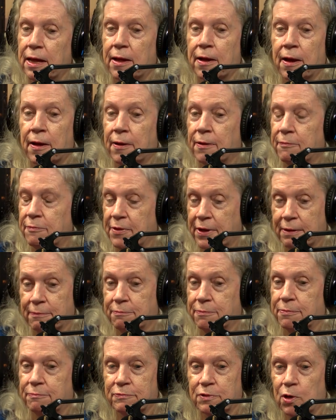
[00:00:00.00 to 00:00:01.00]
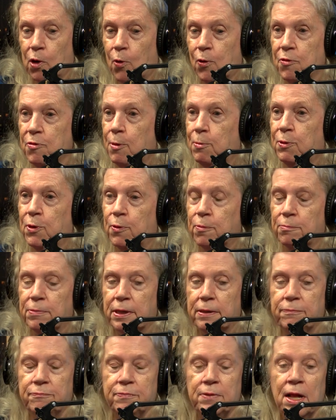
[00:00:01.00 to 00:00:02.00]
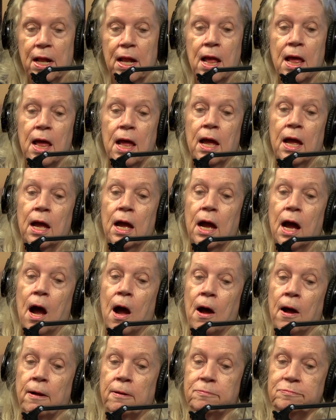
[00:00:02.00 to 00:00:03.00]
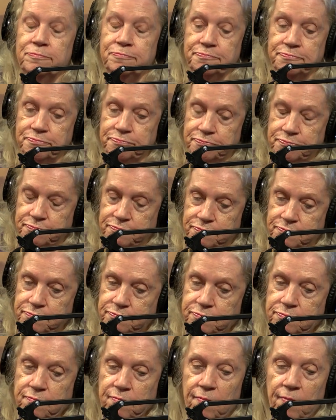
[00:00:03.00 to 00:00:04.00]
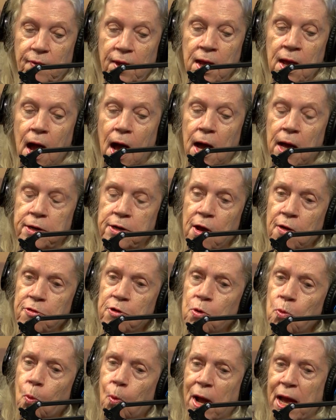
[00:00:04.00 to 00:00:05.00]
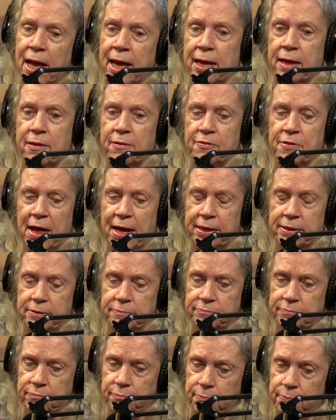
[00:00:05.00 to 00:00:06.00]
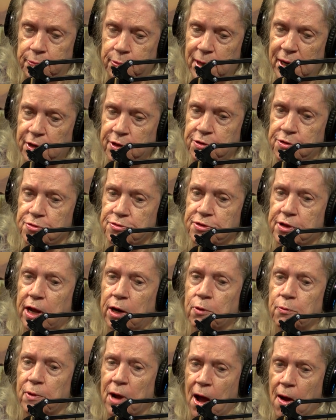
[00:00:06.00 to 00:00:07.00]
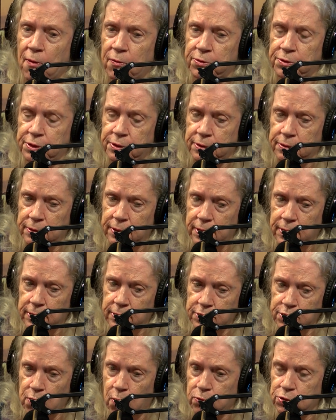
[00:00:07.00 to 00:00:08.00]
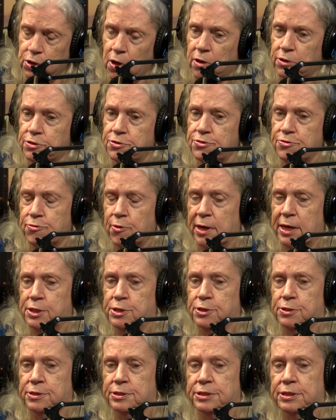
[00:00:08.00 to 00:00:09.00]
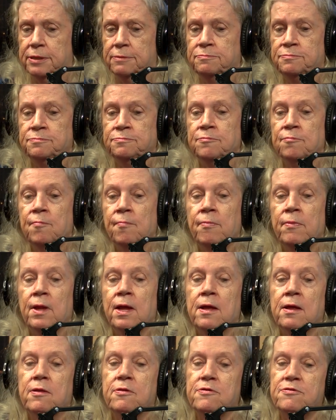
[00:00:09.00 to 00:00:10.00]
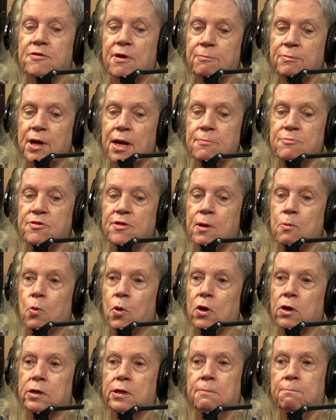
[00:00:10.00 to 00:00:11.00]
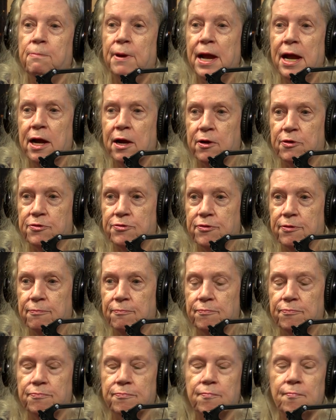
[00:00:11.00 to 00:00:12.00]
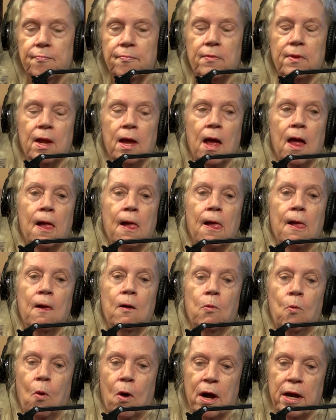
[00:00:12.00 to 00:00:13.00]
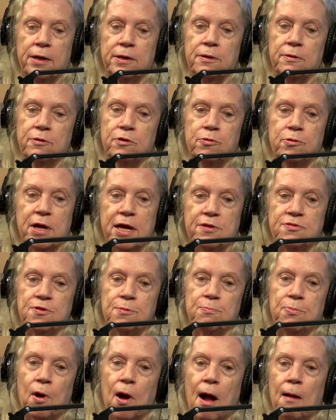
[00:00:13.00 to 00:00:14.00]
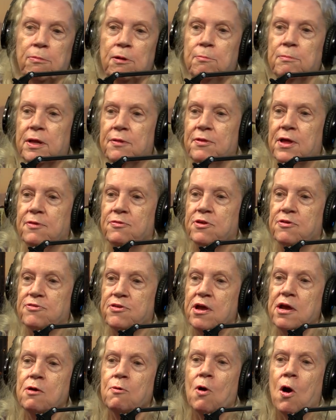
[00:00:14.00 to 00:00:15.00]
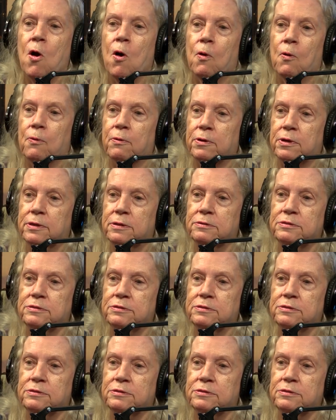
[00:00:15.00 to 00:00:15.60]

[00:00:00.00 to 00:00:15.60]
uh, they lower the boom. Um, another way that predators get around don't talk to strangers, sometimes they work in pairs. One creates a problem and then this hero